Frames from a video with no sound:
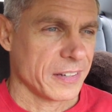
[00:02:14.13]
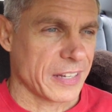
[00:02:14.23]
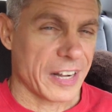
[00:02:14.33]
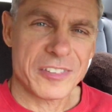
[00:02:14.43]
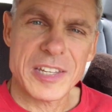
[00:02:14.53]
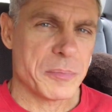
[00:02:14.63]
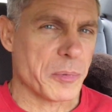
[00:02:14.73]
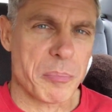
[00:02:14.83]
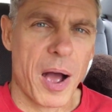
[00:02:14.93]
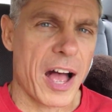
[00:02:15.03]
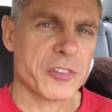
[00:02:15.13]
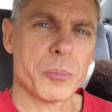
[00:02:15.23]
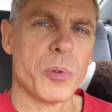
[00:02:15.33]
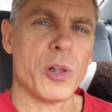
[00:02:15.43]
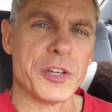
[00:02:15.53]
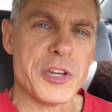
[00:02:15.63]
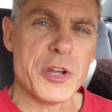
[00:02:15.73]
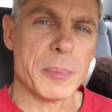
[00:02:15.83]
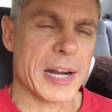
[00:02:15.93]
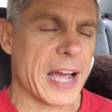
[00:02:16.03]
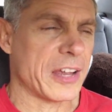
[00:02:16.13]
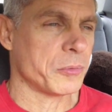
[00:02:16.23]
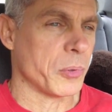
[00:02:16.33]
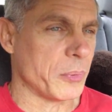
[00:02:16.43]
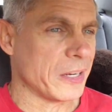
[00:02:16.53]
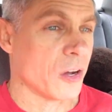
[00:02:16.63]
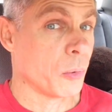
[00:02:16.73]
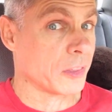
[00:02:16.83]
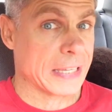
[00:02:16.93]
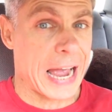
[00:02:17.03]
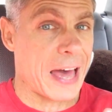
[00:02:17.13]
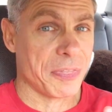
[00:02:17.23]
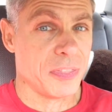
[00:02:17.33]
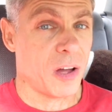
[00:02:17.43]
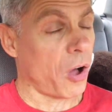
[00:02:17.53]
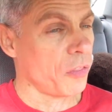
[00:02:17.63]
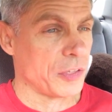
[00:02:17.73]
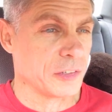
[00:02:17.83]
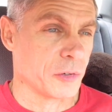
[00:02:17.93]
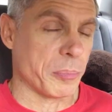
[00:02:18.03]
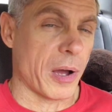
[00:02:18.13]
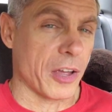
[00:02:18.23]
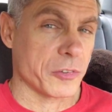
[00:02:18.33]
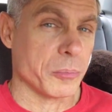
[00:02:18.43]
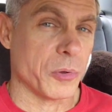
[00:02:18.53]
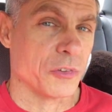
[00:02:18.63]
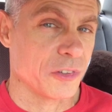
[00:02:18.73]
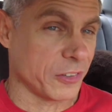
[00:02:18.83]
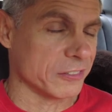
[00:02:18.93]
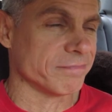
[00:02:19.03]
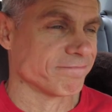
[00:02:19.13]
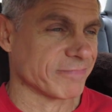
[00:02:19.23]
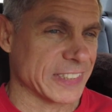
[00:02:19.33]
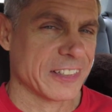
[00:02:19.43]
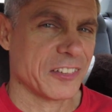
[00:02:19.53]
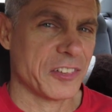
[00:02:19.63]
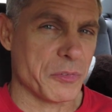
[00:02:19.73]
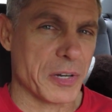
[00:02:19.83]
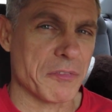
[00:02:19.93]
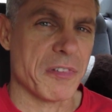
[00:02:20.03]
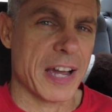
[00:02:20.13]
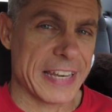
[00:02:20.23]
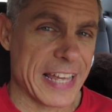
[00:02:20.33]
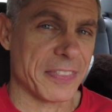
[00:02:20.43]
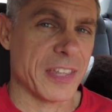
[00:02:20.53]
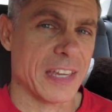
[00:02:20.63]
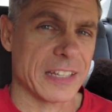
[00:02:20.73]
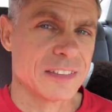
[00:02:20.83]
Kind of seems impossible in human eyes, but we know with God all things are possible, so let's see if we can find that thing.